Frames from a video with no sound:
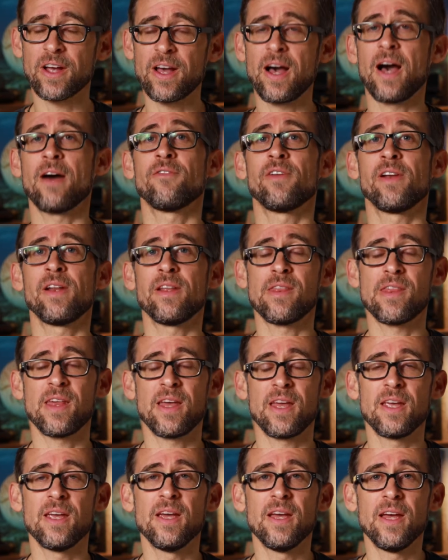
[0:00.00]
can't really
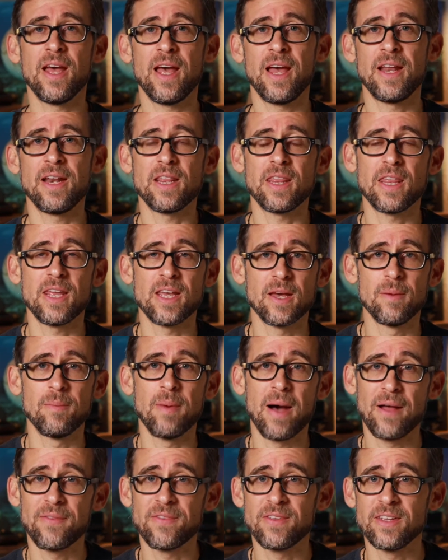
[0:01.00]
say anything
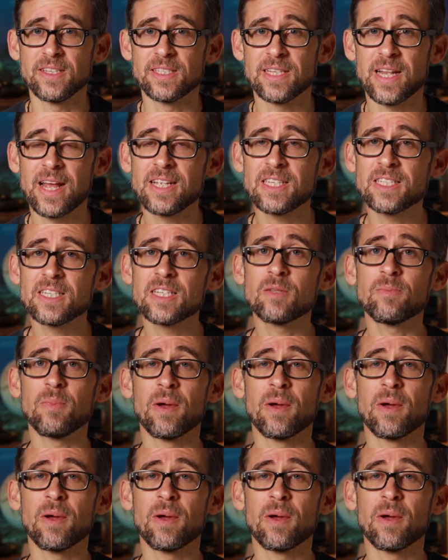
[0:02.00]
about these lenses,